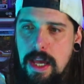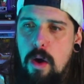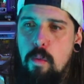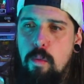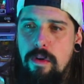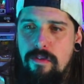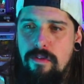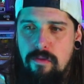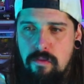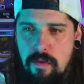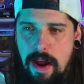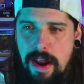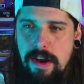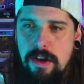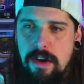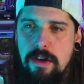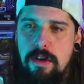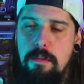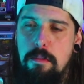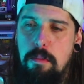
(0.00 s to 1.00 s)
with
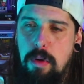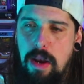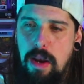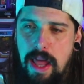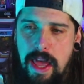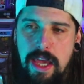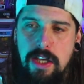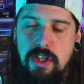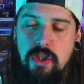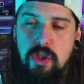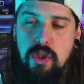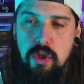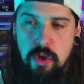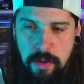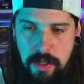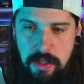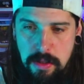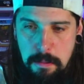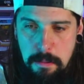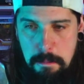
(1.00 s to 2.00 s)
random players
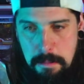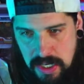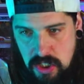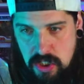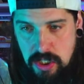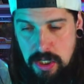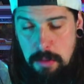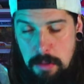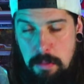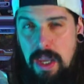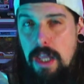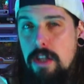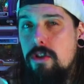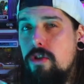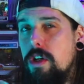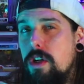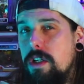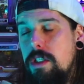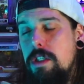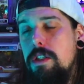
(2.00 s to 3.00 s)
during the mission. It'd be
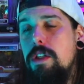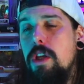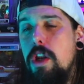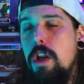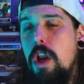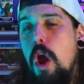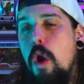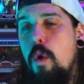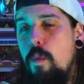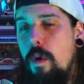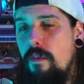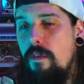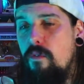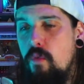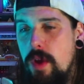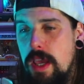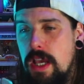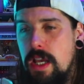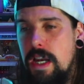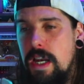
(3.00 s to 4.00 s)
interesting to know whether
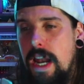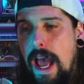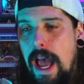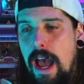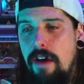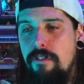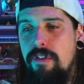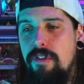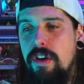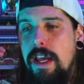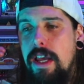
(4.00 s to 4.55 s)
we can have